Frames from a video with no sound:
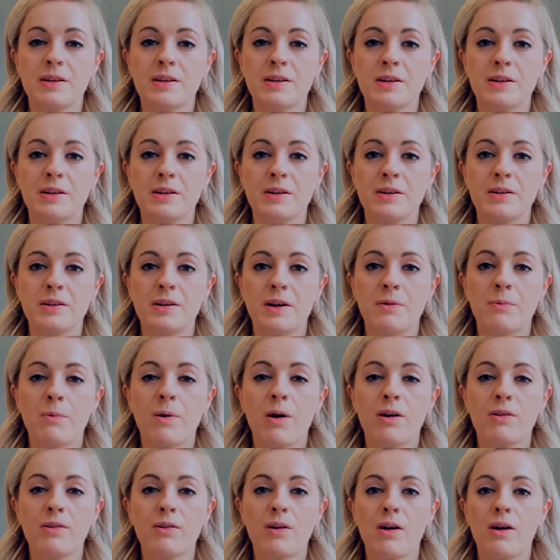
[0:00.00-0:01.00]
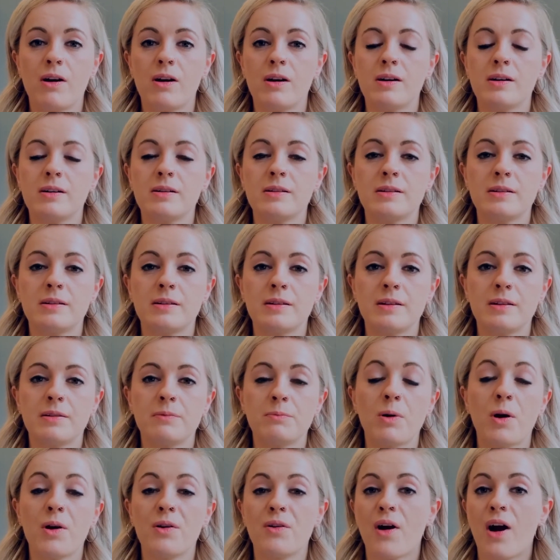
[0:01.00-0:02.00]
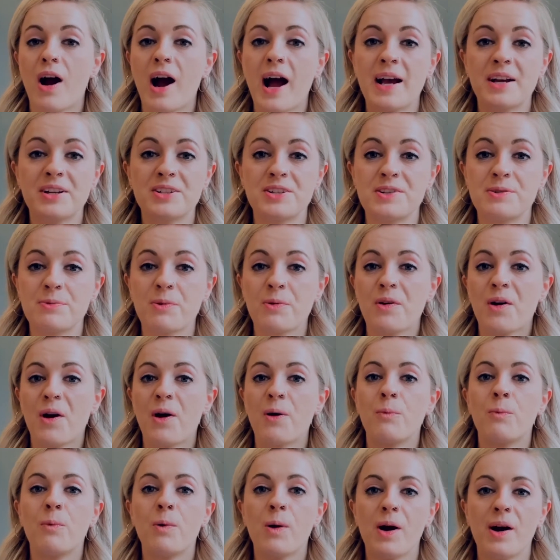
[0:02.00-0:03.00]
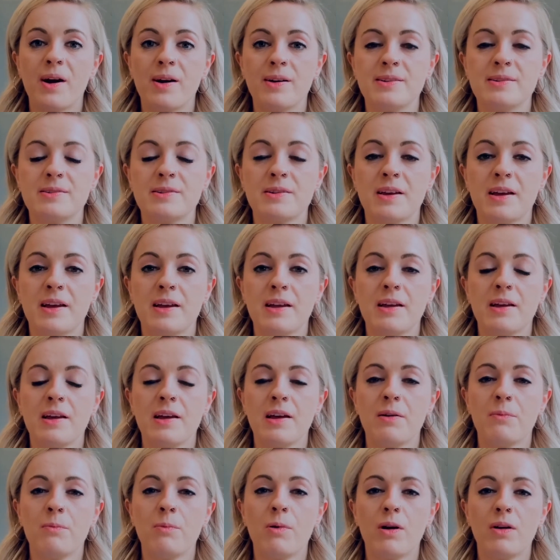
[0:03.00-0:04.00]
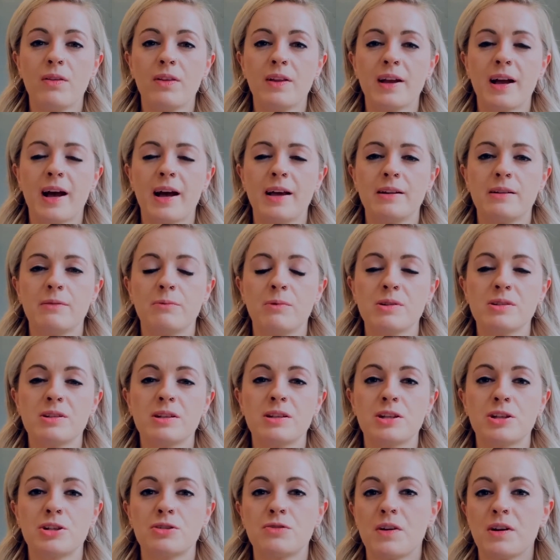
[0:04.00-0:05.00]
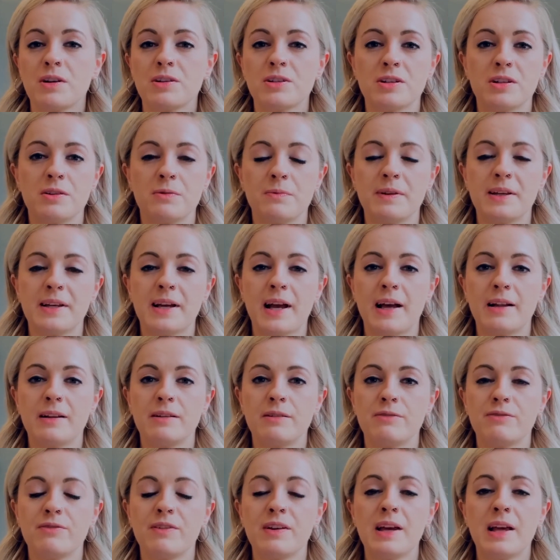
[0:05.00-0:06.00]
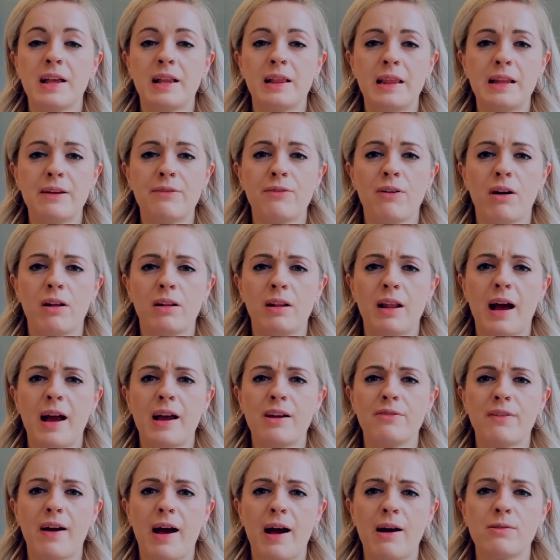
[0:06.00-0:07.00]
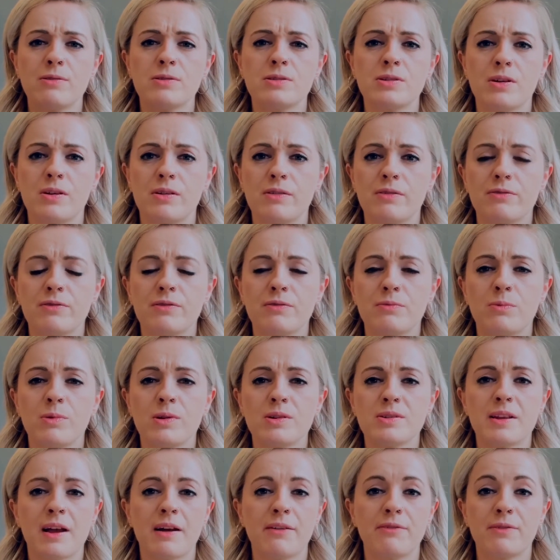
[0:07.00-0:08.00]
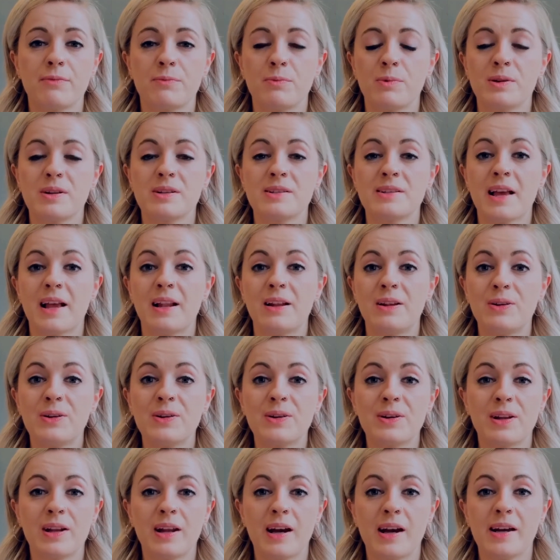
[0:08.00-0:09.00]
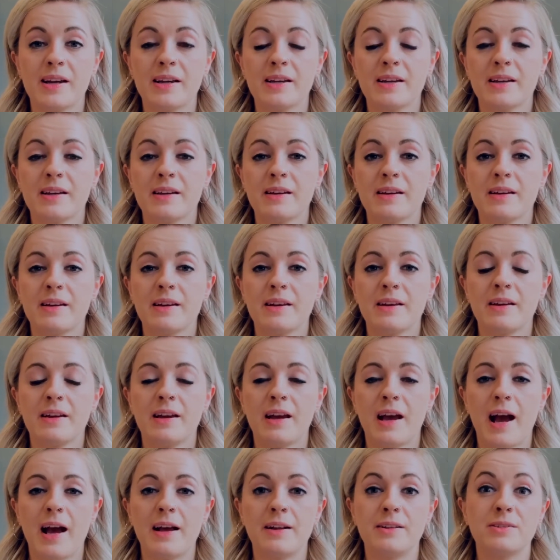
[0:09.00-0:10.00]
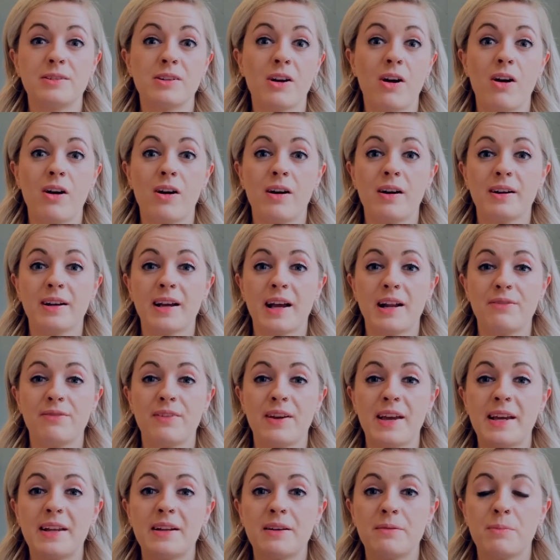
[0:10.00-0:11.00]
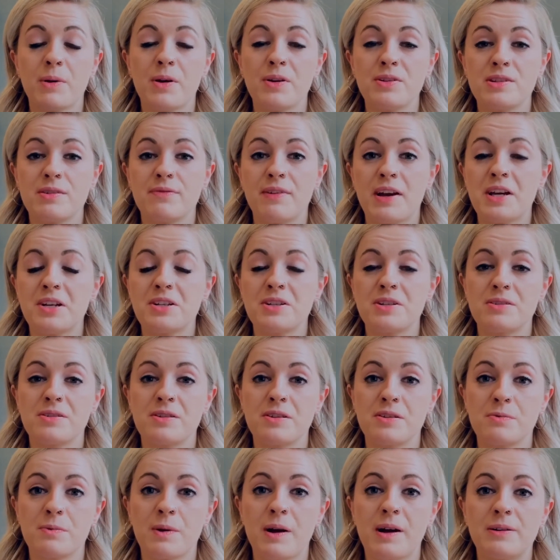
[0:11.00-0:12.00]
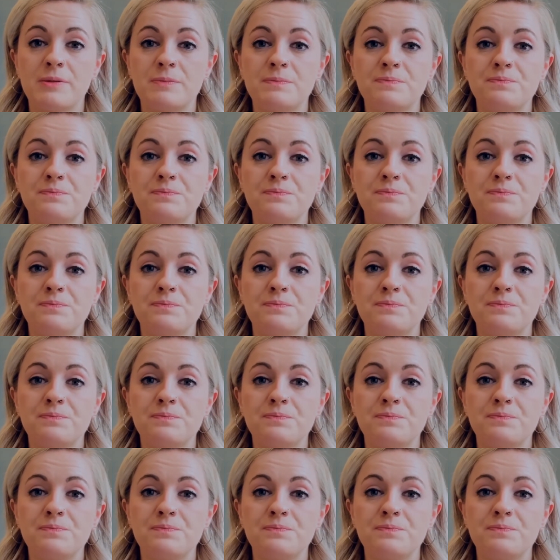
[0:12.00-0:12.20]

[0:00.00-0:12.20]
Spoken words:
You know, what are our actions? What are our words? What's the structure that we kind of live our life out of? What does that look like? And our kind of inner motivations as well.